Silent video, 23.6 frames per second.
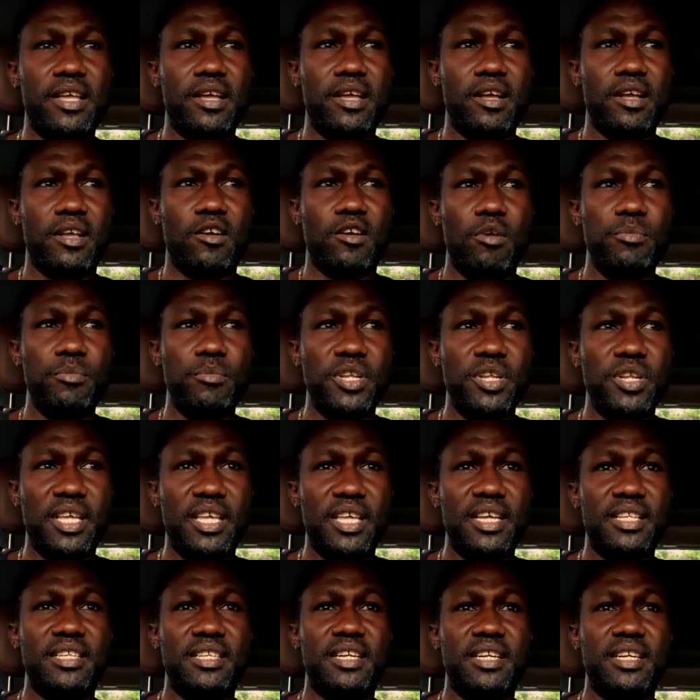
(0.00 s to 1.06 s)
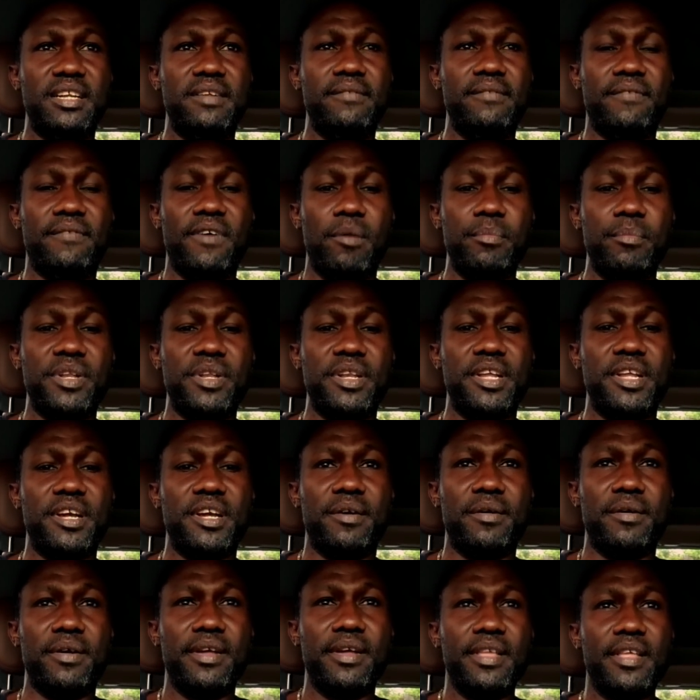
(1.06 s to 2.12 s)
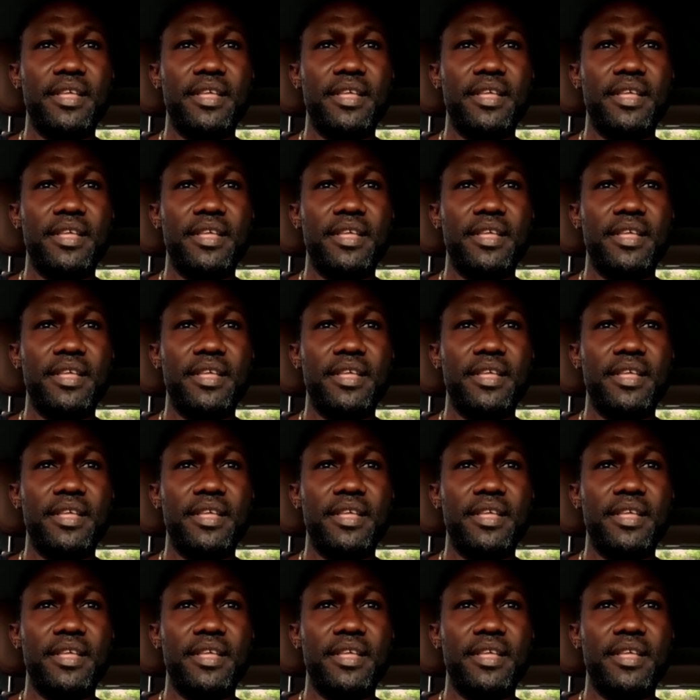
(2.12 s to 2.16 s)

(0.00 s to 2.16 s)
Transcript: communicating and informing their